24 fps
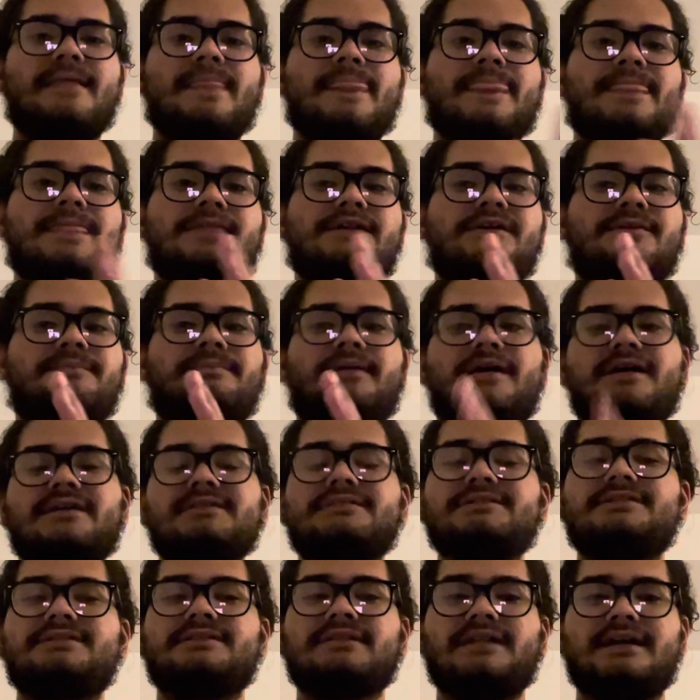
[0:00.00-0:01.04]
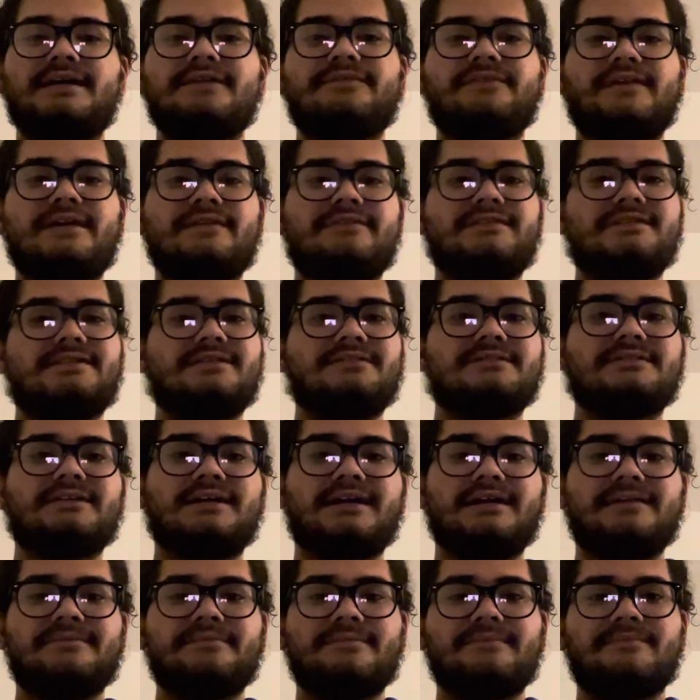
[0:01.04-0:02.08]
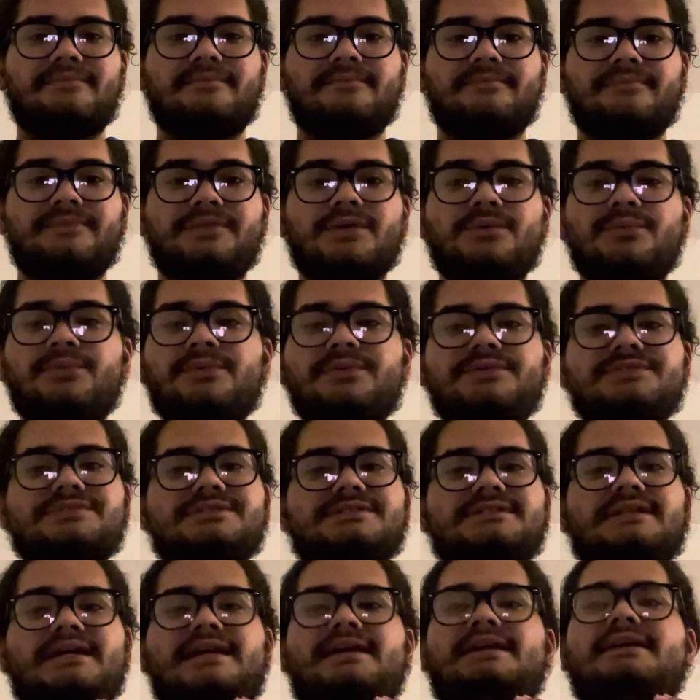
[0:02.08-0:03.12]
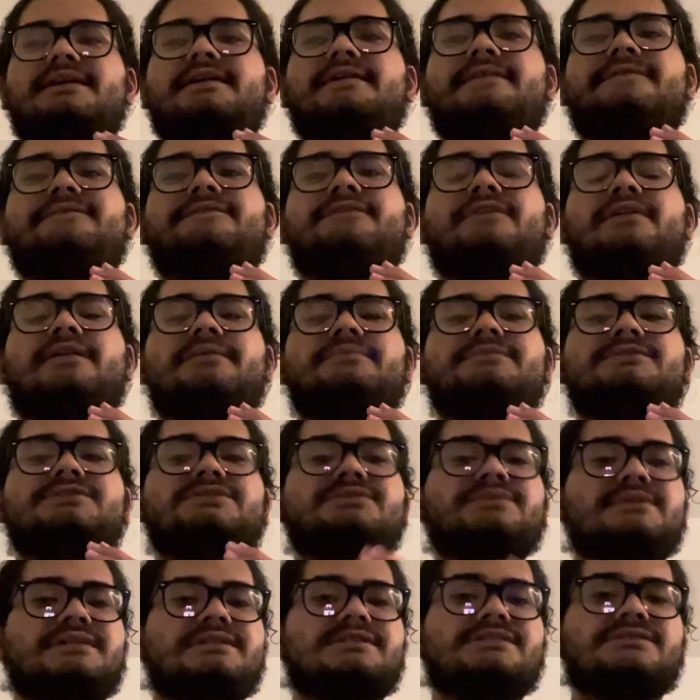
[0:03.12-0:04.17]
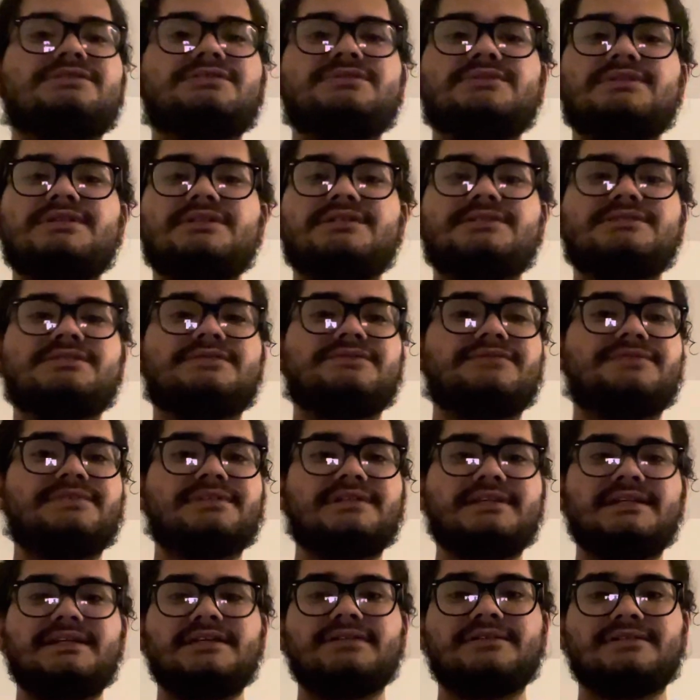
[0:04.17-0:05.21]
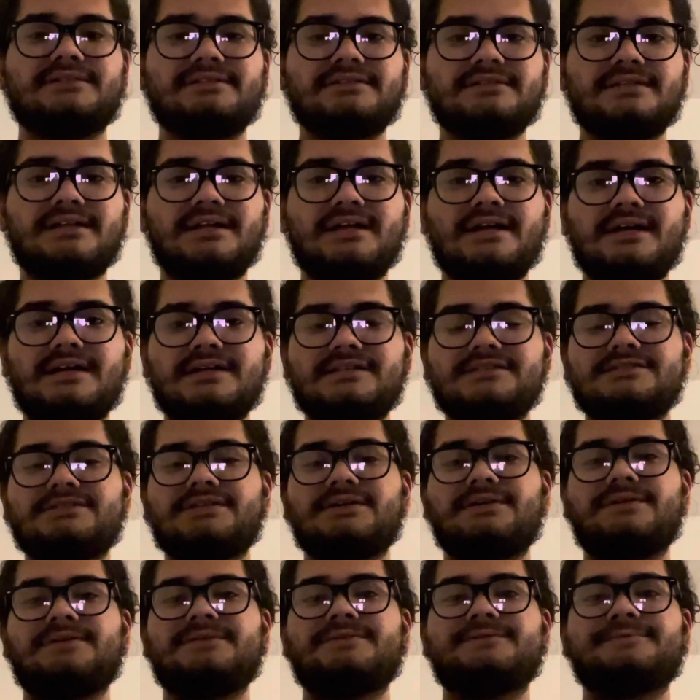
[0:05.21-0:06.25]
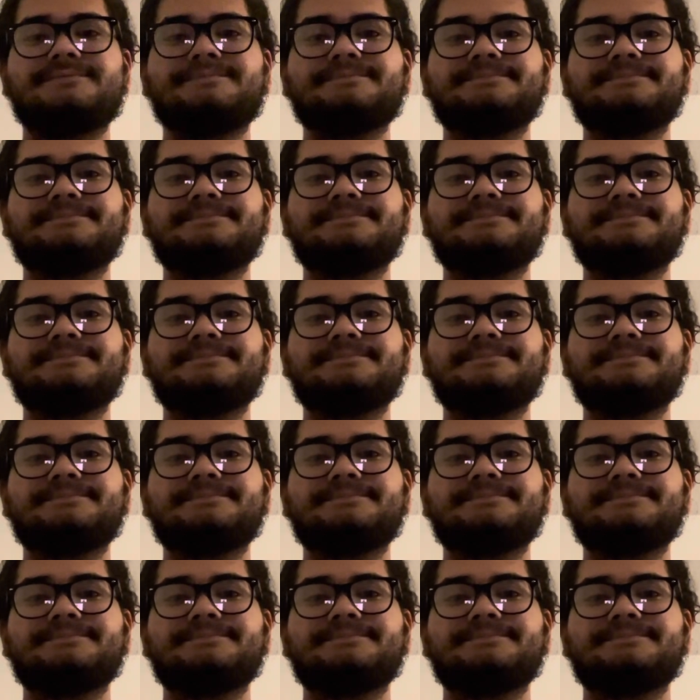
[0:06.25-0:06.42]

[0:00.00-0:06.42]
you're pausing your life every single time. The wounds take from 2 weeks to 2 years to fully heal. So,